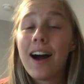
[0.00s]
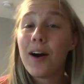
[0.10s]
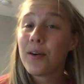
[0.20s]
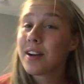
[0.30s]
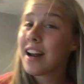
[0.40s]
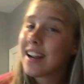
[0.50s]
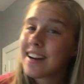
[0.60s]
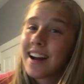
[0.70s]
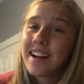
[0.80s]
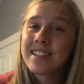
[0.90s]
Okay
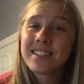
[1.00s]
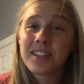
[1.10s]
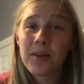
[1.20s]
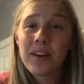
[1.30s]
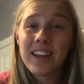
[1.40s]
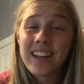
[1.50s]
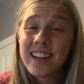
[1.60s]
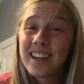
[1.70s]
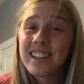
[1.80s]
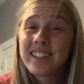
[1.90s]
guys, so it
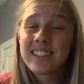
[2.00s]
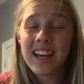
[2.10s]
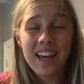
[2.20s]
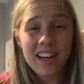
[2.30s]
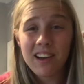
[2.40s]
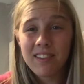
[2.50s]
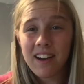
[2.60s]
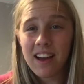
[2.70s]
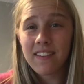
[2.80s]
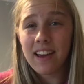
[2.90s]
is
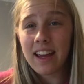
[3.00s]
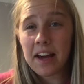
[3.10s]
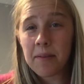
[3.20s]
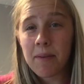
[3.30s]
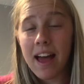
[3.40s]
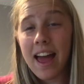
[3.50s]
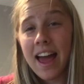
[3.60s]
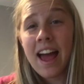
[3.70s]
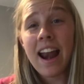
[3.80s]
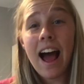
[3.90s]
8:05 a.m.
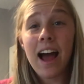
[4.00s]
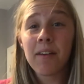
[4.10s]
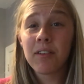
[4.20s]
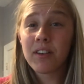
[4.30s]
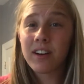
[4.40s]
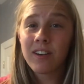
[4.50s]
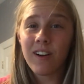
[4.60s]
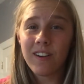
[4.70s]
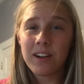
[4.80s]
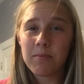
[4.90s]
and I'm going to
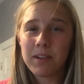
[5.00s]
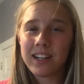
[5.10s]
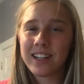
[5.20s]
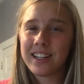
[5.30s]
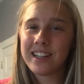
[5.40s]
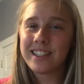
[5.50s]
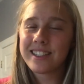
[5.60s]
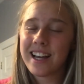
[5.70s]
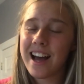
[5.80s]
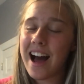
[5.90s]
call it because
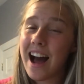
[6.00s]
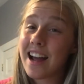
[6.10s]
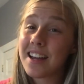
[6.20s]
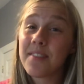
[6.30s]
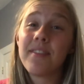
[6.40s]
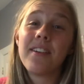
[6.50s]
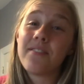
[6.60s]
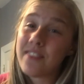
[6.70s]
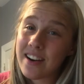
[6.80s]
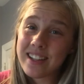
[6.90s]
I am
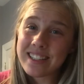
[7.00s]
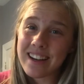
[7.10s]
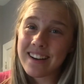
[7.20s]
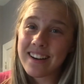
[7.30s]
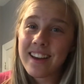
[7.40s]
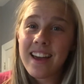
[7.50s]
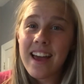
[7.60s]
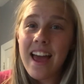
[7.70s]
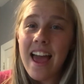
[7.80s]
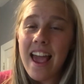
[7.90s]
very tired,
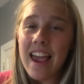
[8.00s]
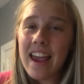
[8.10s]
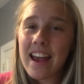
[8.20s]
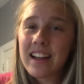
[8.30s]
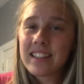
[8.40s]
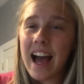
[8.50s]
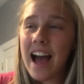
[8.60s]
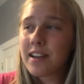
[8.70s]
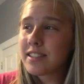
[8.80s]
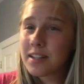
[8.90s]
and
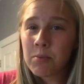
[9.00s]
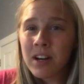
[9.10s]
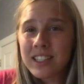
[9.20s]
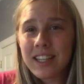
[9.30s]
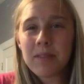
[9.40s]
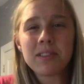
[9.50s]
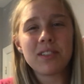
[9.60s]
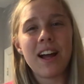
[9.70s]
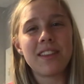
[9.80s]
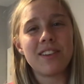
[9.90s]
I did want to stay up till
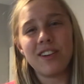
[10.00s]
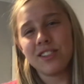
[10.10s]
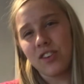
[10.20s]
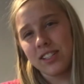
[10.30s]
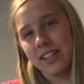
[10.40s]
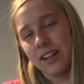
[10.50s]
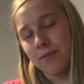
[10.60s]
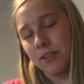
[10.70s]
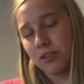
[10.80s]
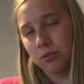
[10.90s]
9:30, so I stayed up
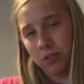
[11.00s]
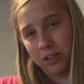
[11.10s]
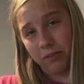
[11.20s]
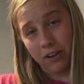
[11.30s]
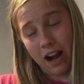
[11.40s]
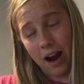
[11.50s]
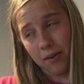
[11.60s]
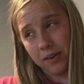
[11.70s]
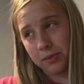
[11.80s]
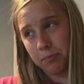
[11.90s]
for 24
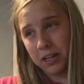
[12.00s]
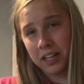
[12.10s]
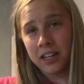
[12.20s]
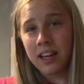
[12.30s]
hours, but